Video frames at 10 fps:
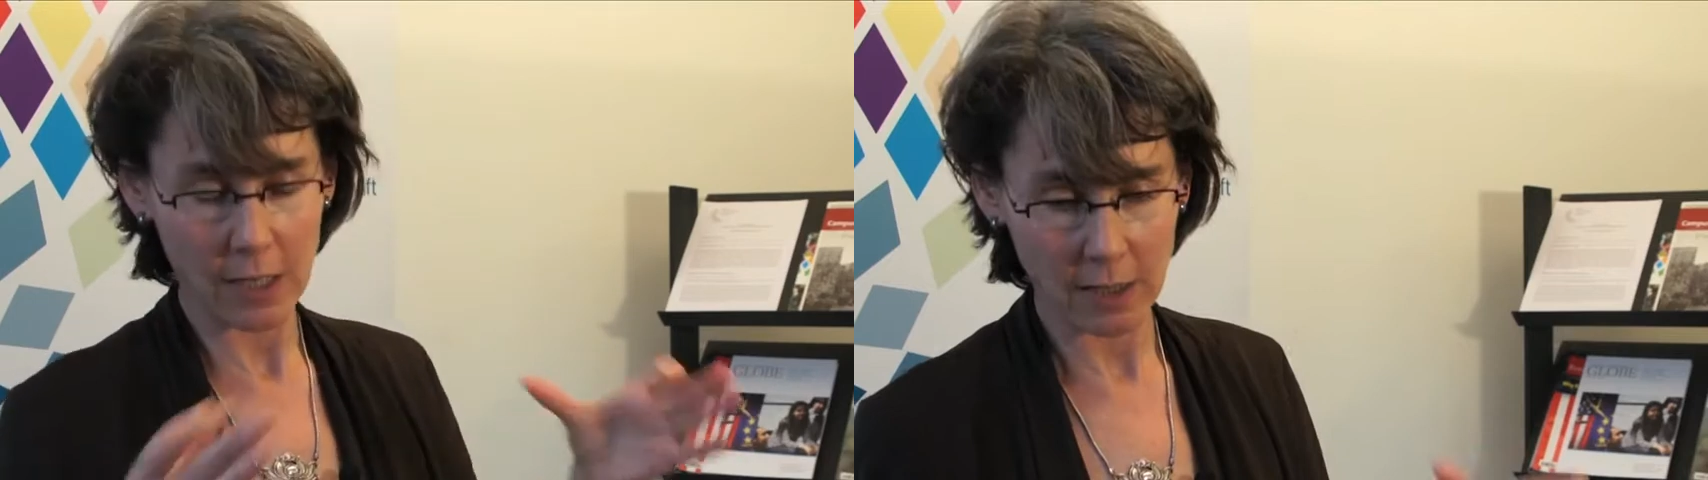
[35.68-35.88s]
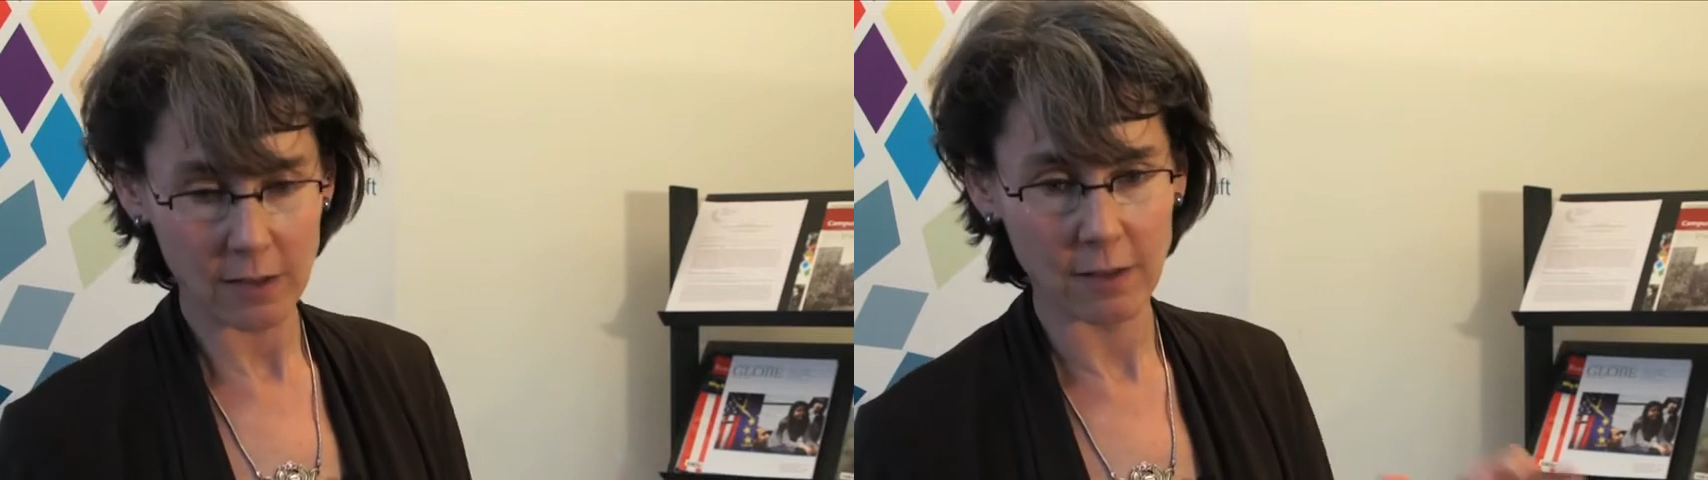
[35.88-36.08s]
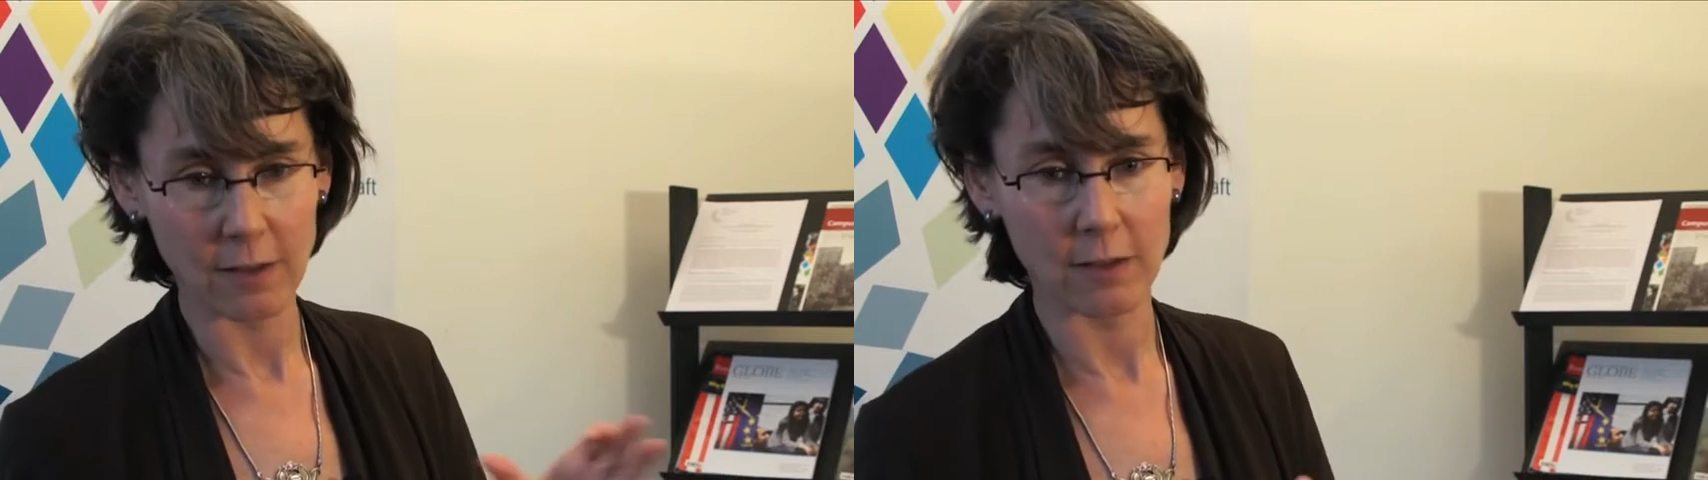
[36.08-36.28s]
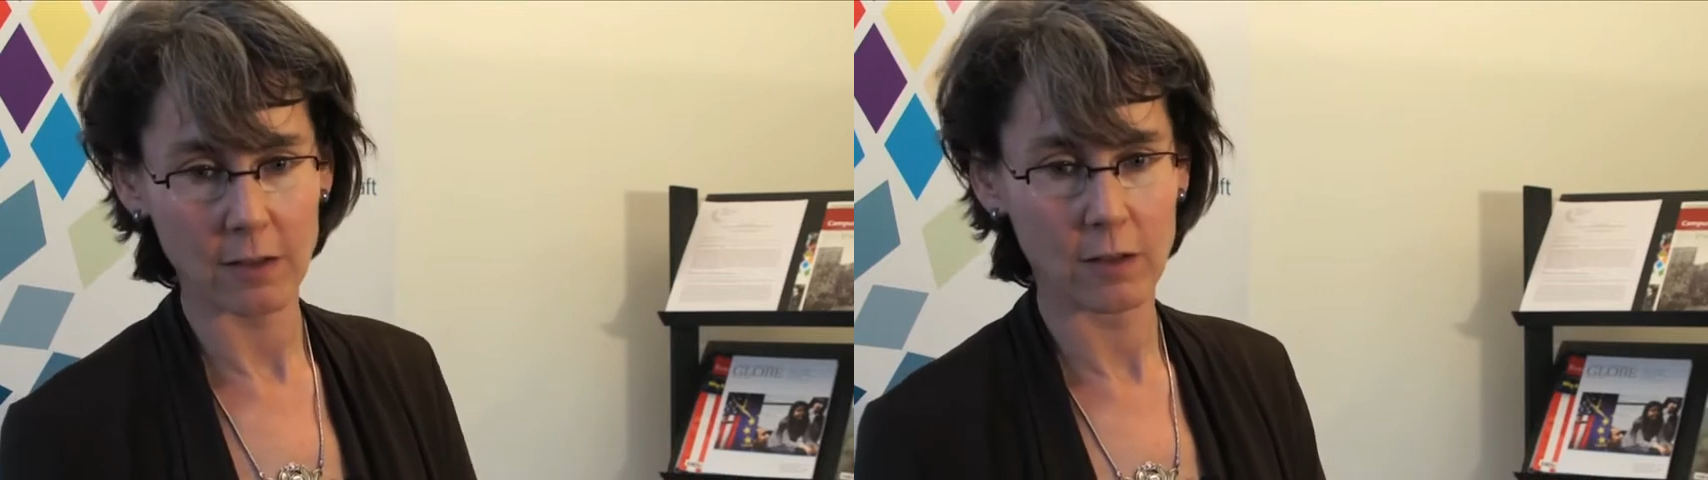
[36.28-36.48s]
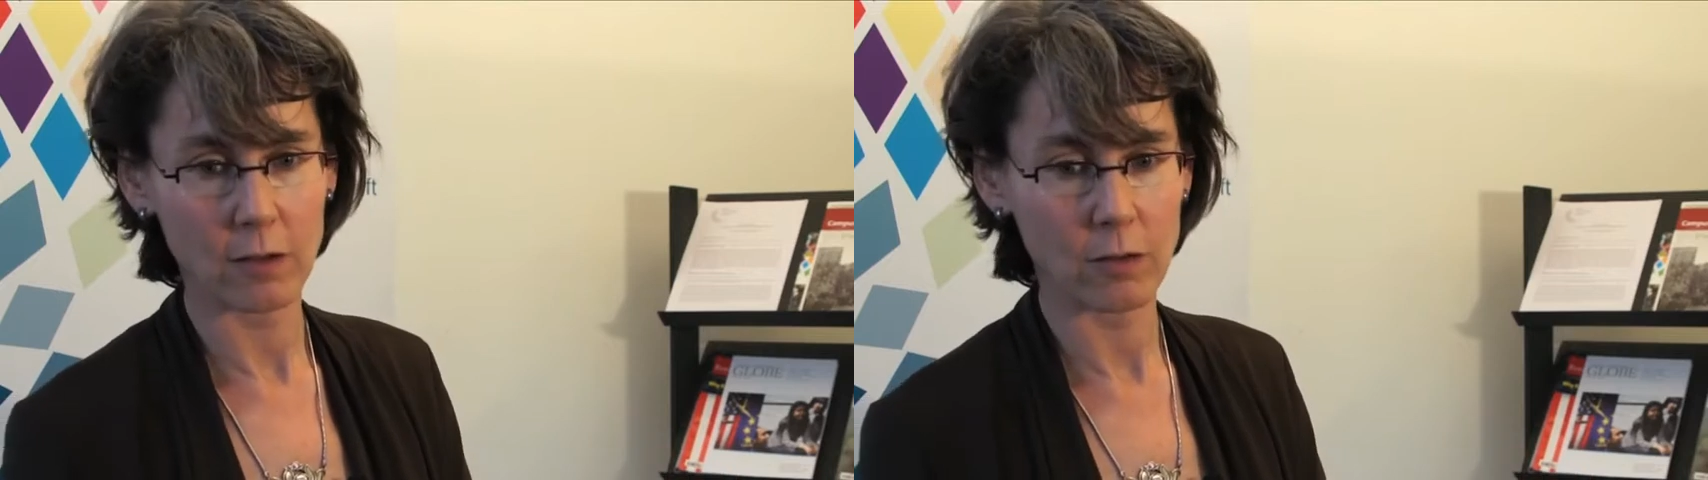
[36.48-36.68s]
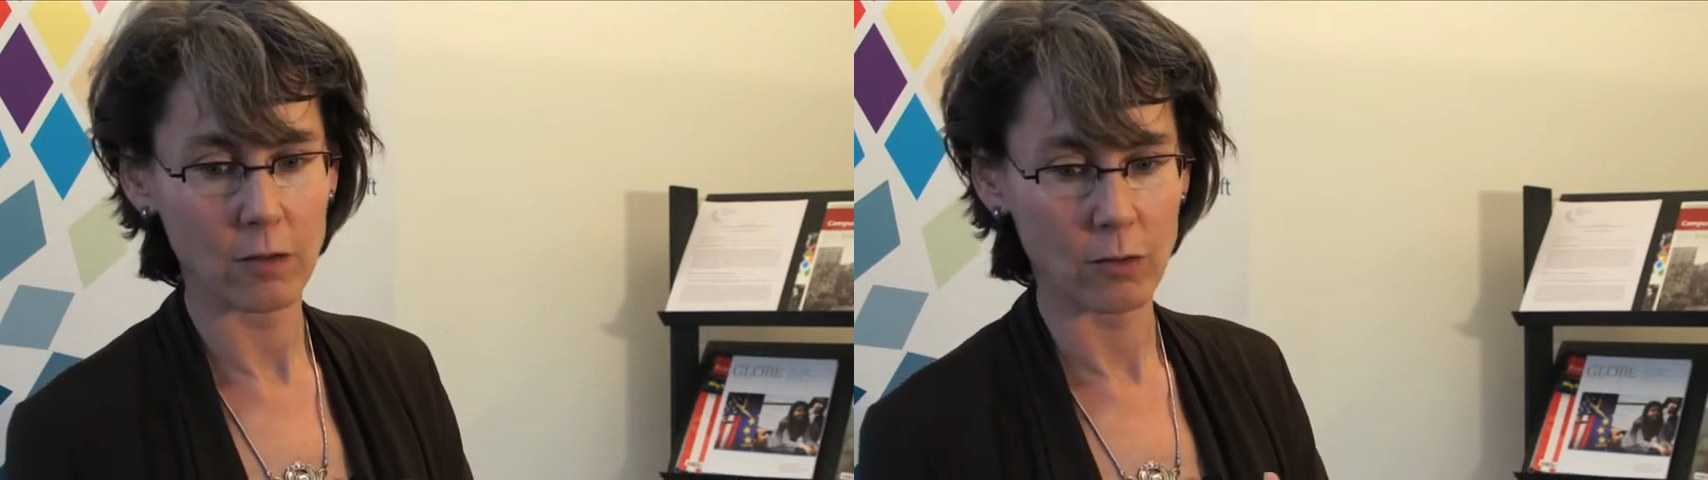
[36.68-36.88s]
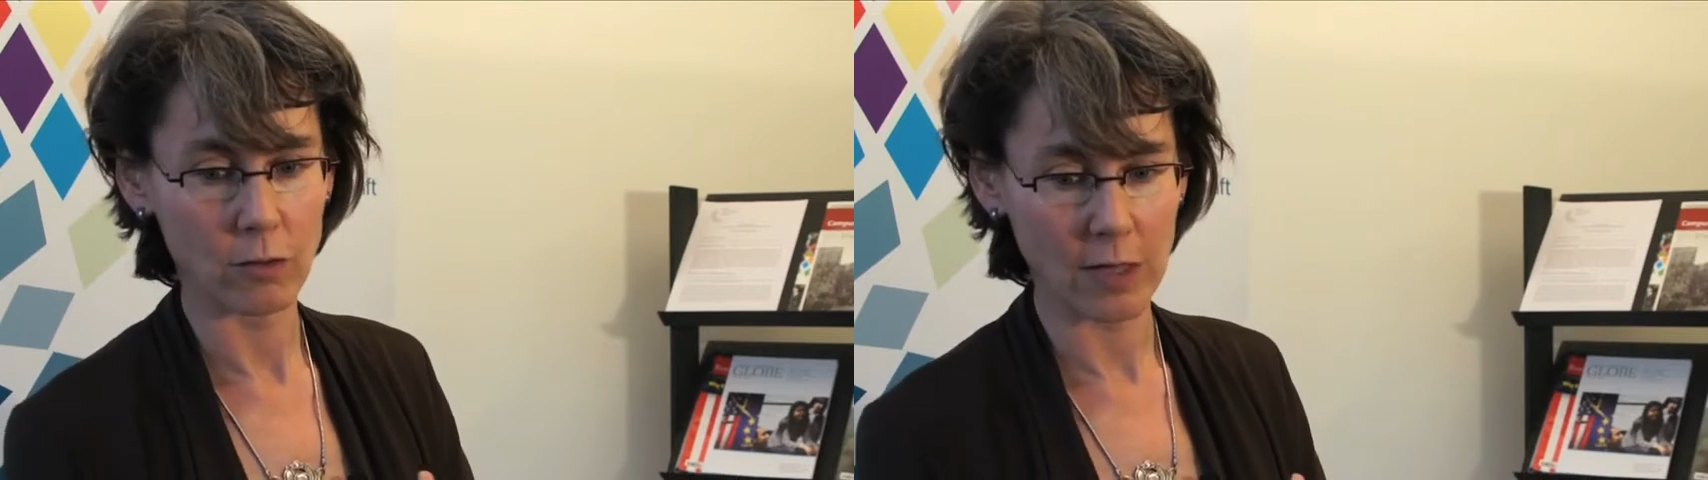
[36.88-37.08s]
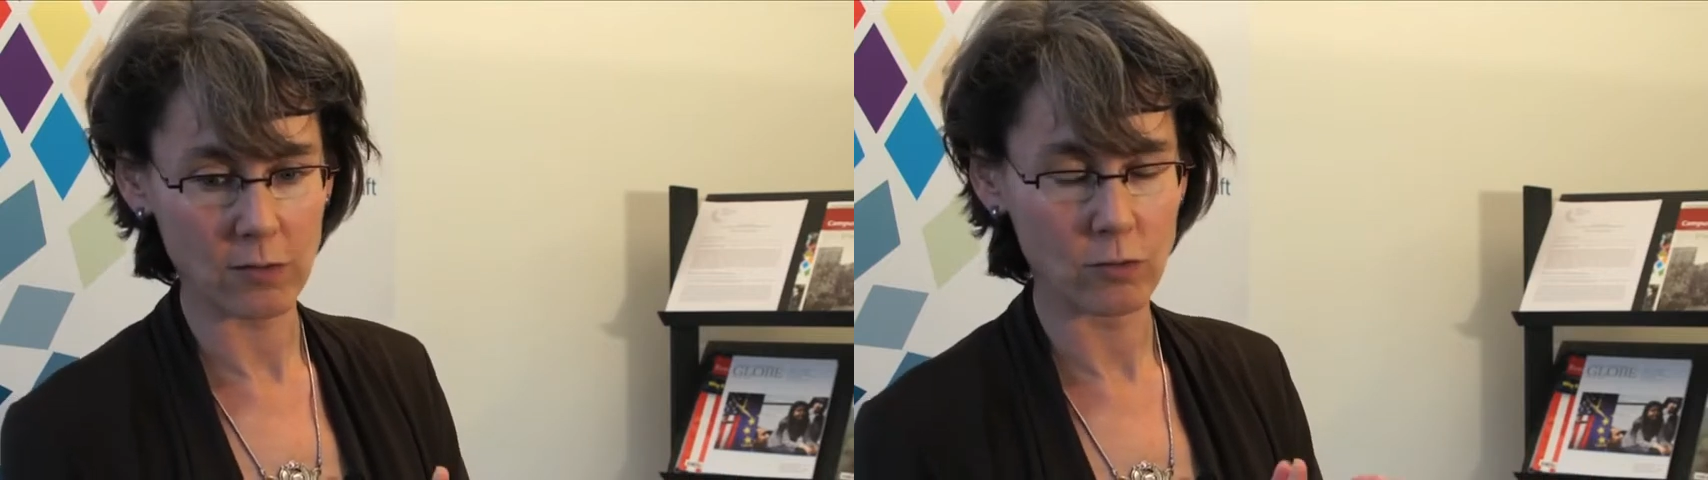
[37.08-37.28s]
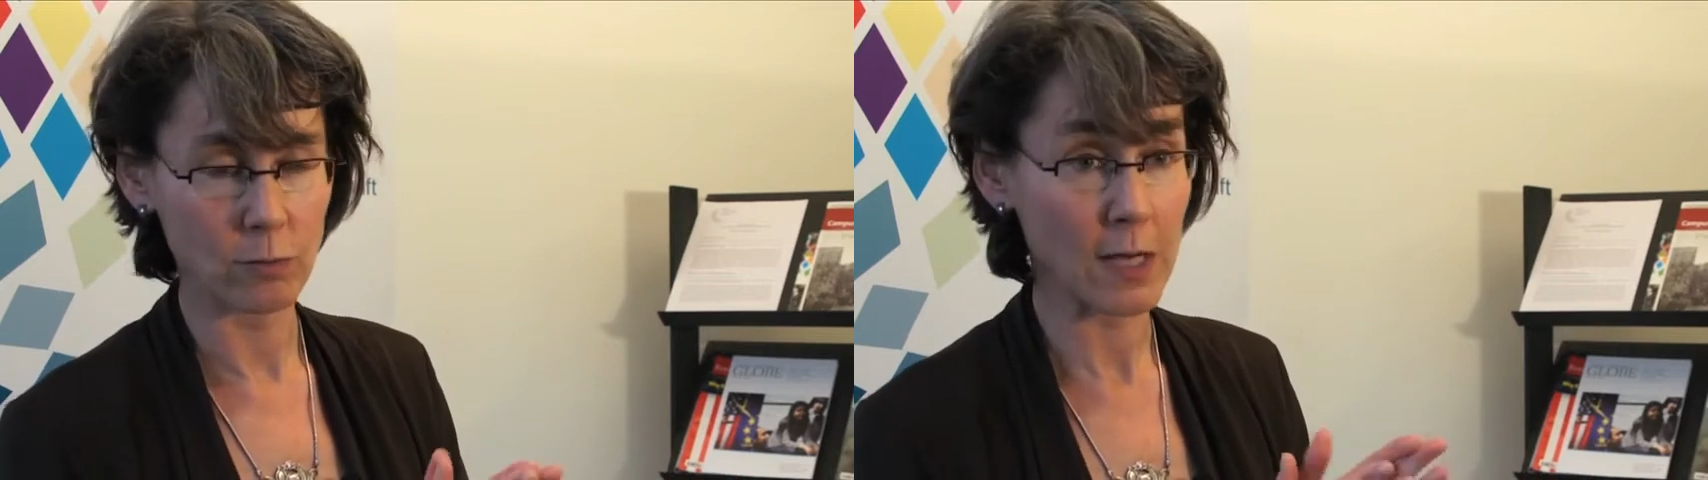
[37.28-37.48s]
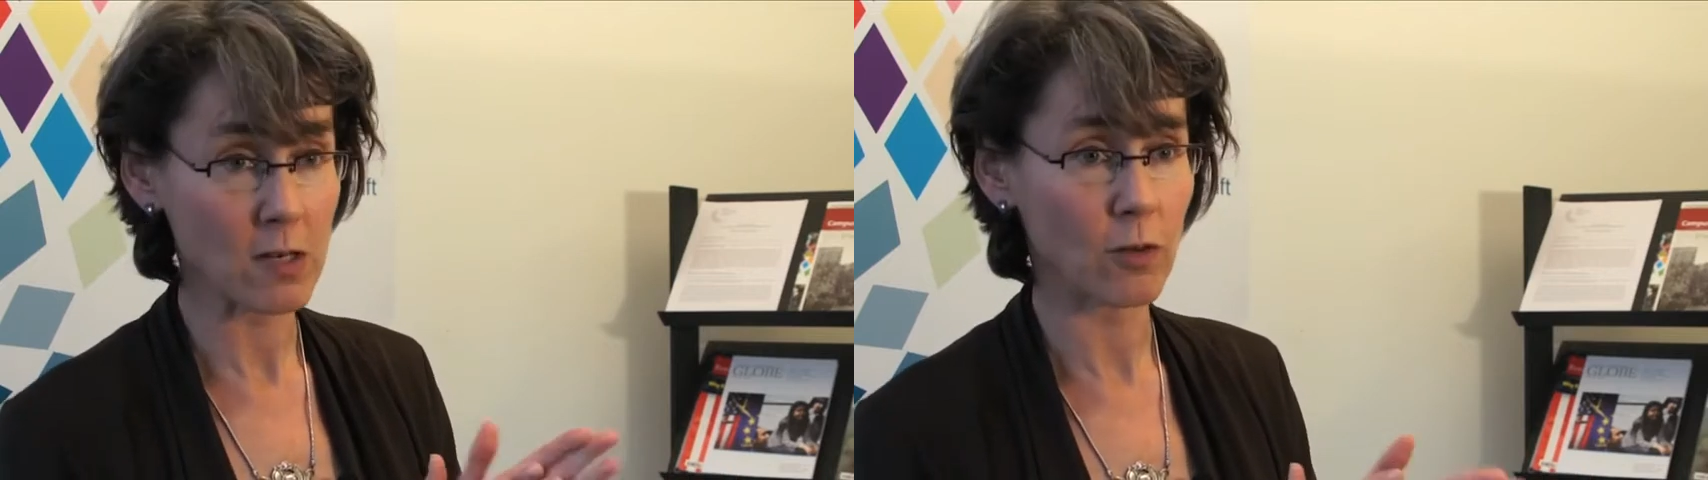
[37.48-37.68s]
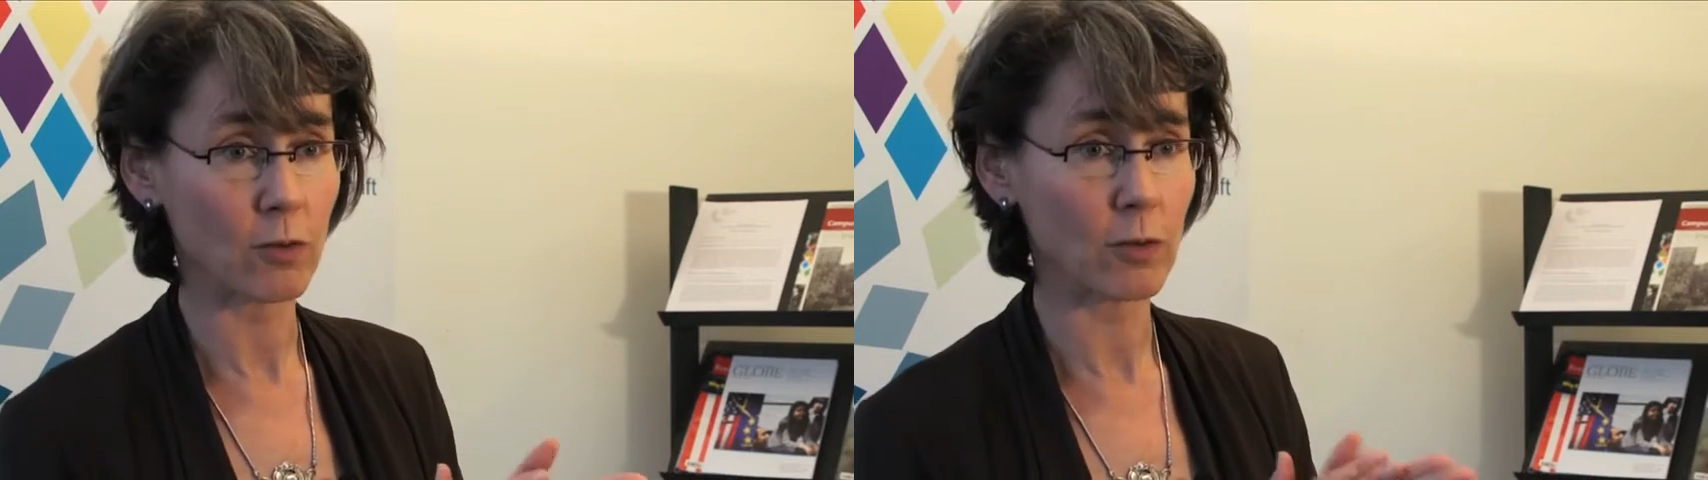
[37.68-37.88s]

and uh, the, as you may know,